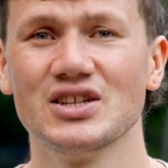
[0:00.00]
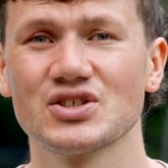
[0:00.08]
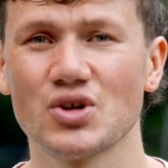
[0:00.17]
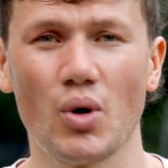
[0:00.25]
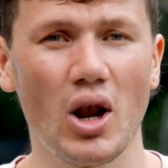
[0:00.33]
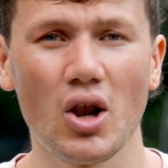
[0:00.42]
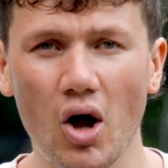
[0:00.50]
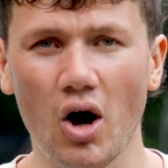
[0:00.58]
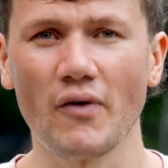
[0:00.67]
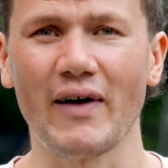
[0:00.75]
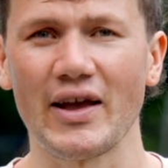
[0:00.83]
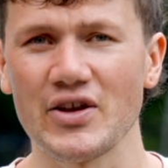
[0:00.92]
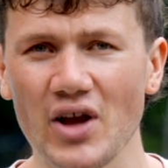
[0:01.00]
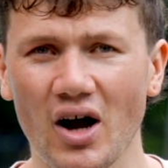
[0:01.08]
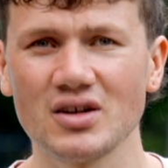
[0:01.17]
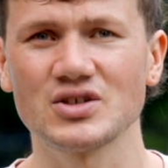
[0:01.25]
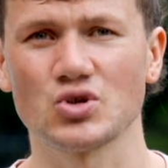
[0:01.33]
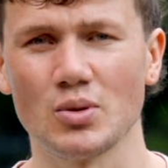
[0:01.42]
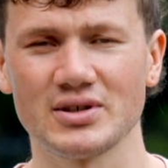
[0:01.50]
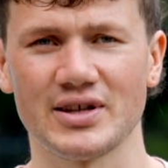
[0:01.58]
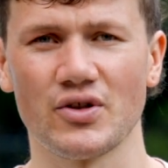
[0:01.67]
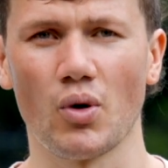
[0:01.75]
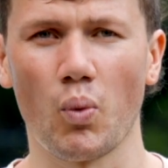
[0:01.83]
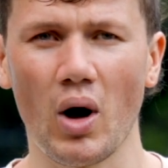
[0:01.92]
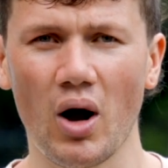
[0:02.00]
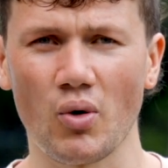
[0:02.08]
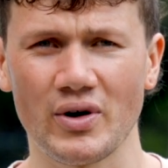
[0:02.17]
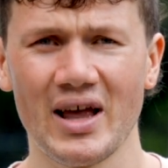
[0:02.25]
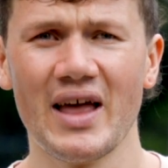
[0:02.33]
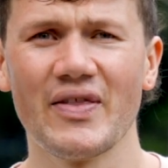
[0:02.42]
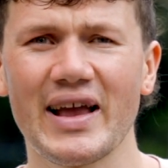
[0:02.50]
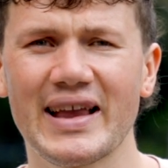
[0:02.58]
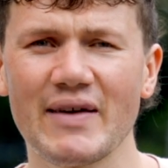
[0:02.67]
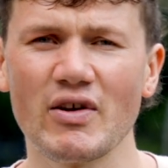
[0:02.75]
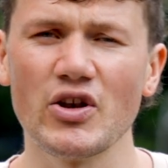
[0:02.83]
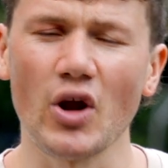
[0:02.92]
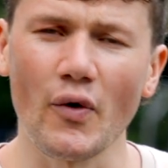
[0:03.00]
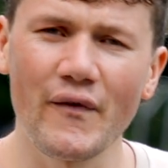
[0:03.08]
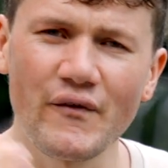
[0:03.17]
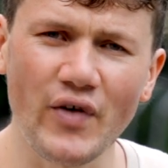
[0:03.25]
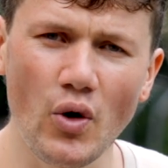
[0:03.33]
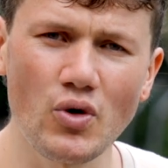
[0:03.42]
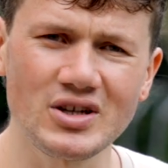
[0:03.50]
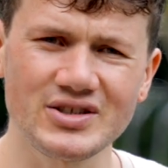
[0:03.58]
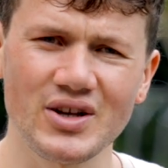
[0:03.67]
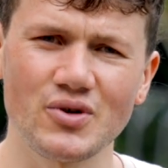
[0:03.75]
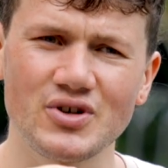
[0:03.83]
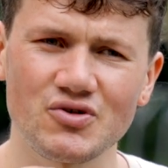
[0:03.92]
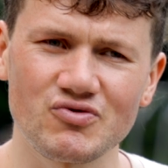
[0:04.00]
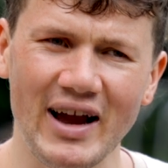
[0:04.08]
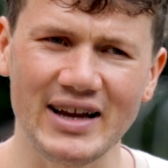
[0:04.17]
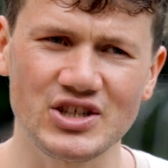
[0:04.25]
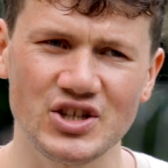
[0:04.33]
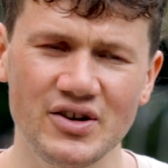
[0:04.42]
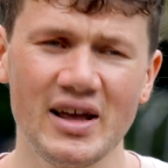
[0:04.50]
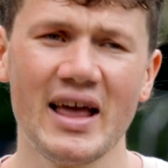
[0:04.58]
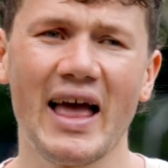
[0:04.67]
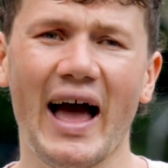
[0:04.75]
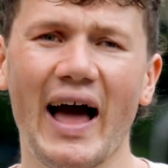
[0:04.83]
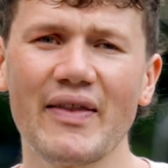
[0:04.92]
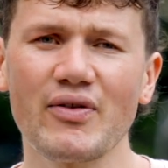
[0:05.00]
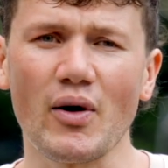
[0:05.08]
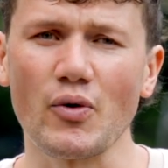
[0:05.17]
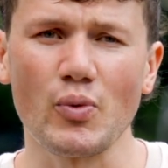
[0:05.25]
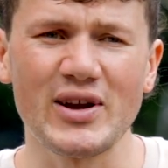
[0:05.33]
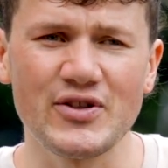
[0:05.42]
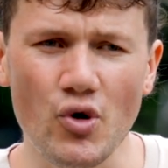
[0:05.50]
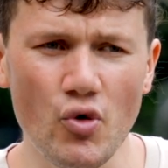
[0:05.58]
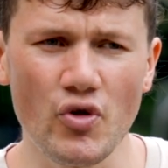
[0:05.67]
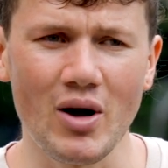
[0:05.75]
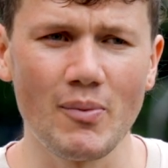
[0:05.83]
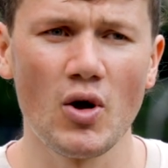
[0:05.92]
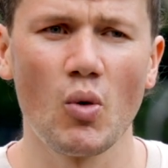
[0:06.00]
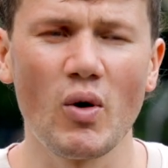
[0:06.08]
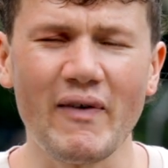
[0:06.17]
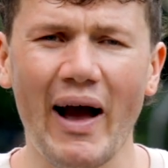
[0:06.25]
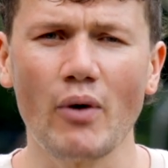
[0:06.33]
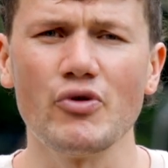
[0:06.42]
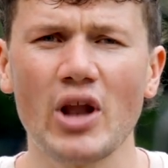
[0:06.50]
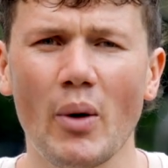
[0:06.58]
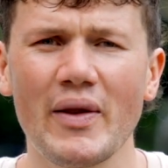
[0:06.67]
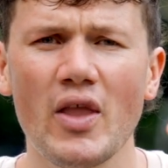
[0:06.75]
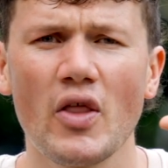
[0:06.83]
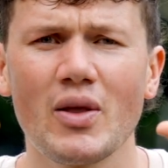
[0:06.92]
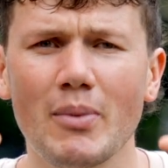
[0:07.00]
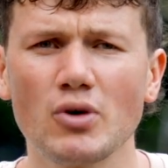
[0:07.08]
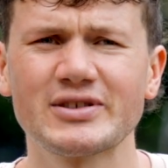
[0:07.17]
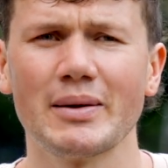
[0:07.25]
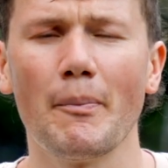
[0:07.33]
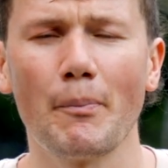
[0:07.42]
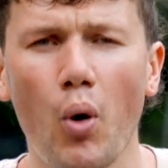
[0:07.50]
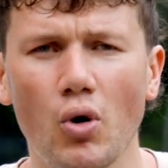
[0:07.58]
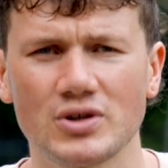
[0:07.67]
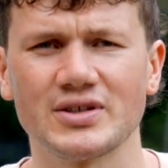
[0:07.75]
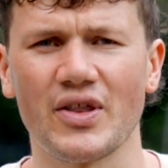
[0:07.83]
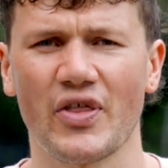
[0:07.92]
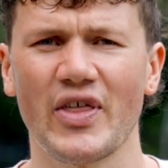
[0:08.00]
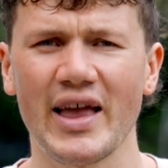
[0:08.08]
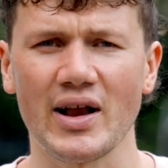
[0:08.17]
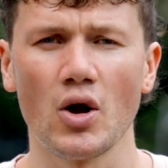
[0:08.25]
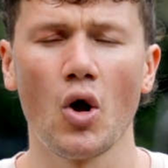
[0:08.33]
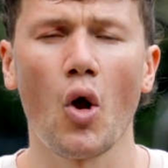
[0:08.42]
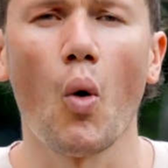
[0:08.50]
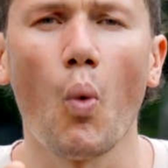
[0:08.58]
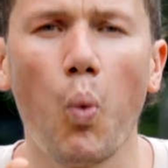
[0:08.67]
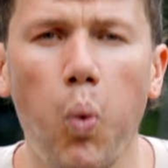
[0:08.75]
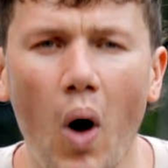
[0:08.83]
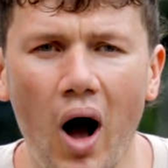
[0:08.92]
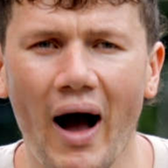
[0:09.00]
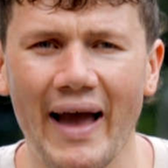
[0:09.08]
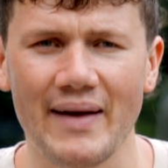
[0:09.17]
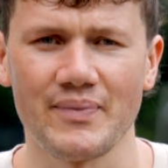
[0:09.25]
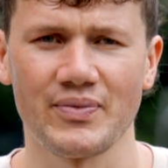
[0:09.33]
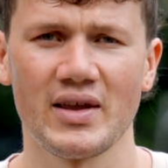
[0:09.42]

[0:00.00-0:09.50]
to a lot of young swimmers in the world. They're given no focus, no direction, and we do them without knowing the most important thing. Why?